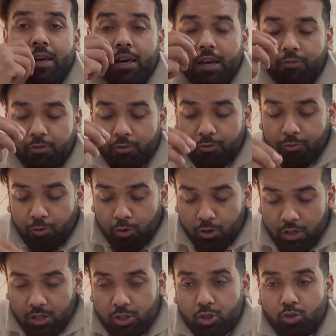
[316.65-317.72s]
If your
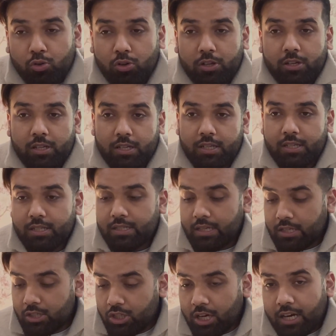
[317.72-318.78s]
phone is stolen,
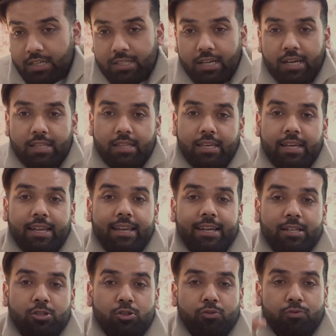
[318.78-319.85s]
Sanchar Saathi
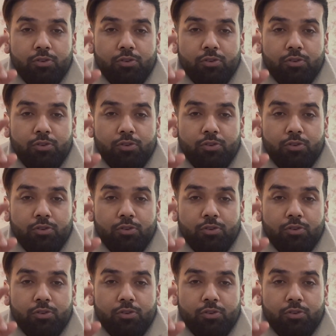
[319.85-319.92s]
lets you